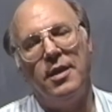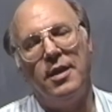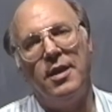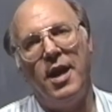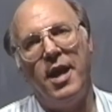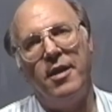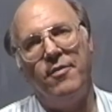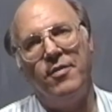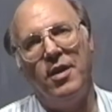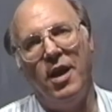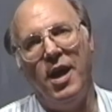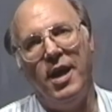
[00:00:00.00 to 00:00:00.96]
god of
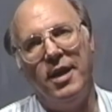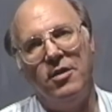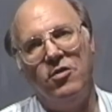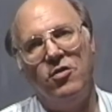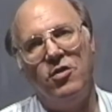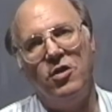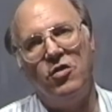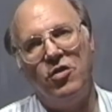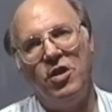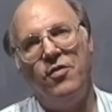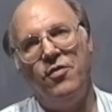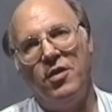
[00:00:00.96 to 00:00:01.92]
gods, the
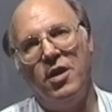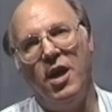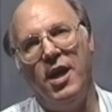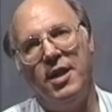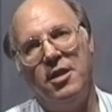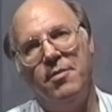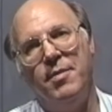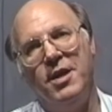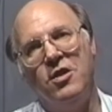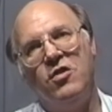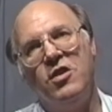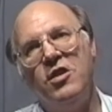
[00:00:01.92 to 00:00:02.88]
chief god, the
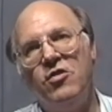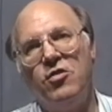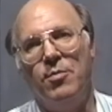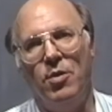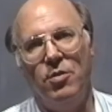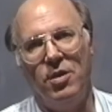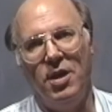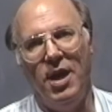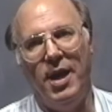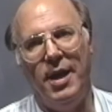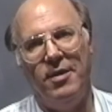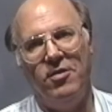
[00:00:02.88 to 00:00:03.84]
Machismo
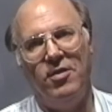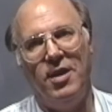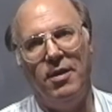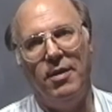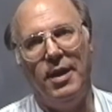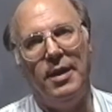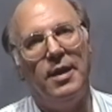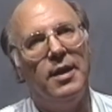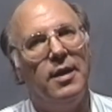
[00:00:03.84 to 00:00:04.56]
god. Isn't that right?